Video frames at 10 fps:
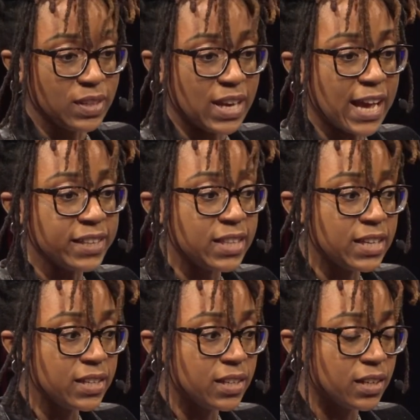I
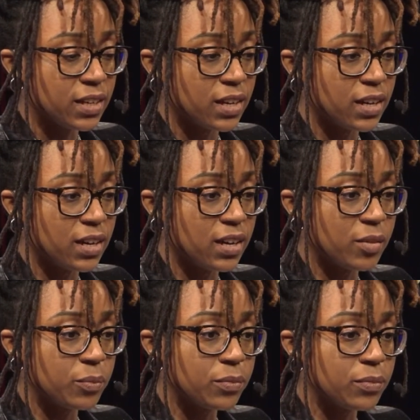think,
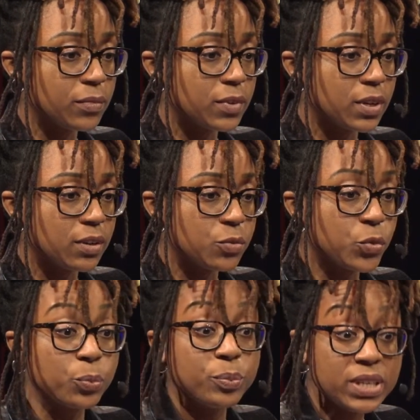
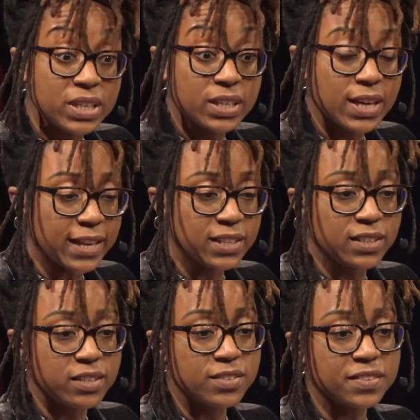for me at least,